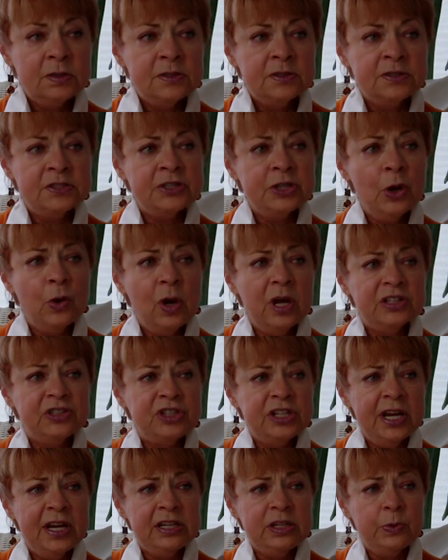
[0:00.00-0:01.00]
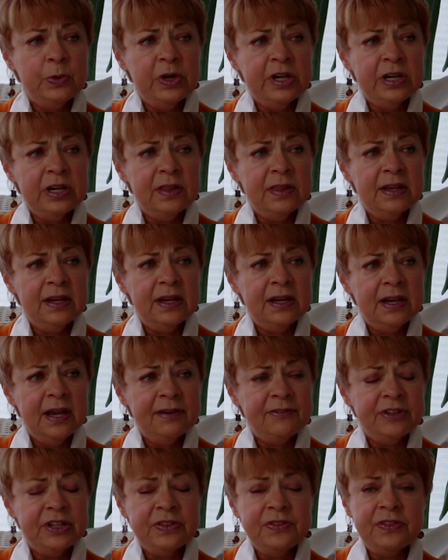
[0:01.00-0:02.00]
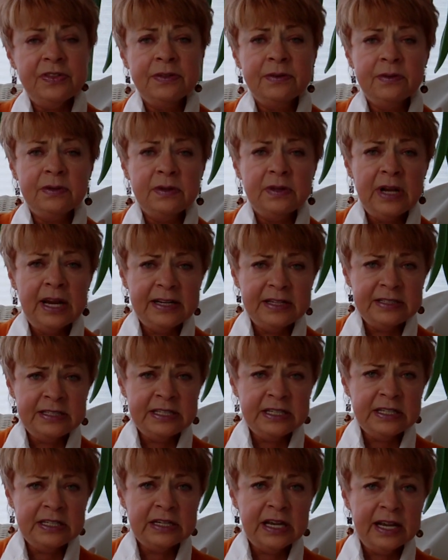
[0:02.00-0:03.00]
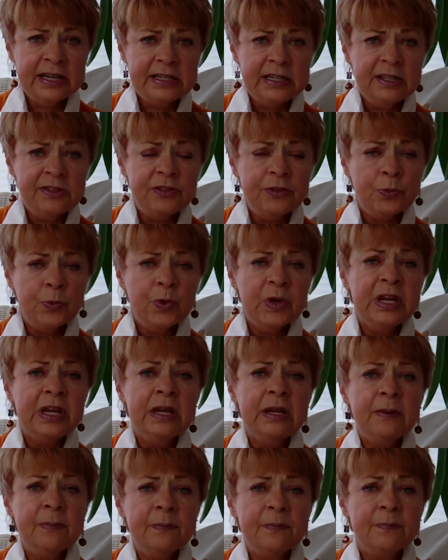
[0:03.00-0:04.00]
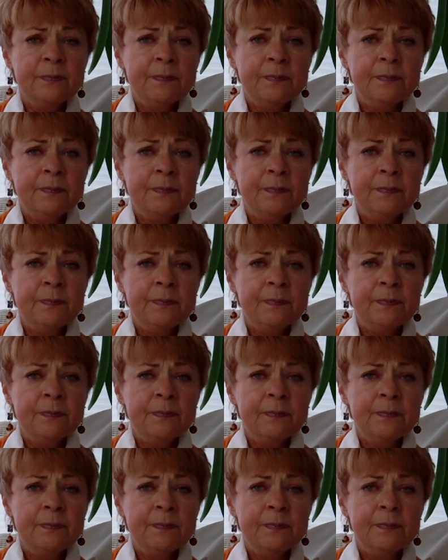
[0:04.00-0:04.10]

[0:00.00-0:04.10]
So on January the 11th, 1993,